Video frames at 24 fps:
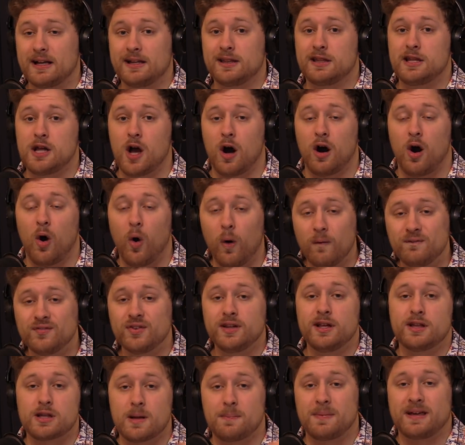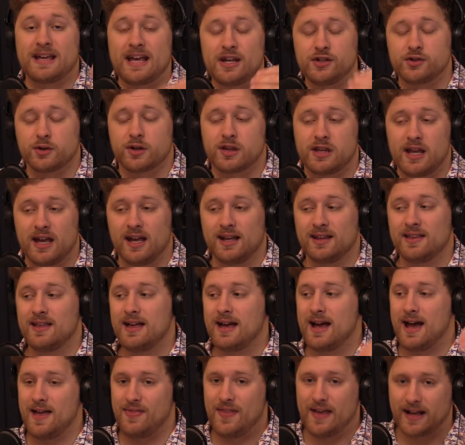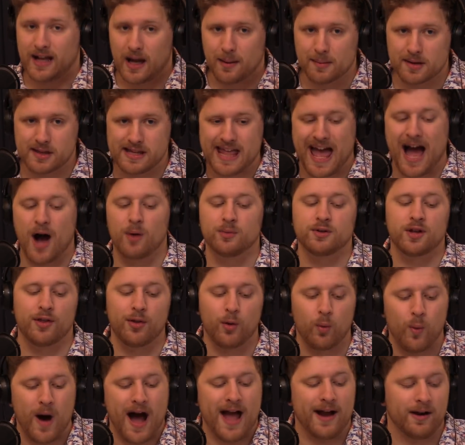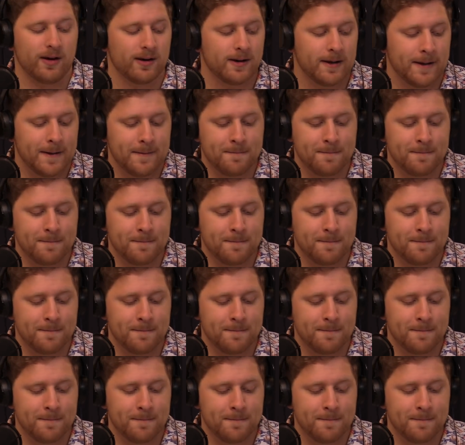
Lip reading: and see hopefully something interesting that comes down to the wire.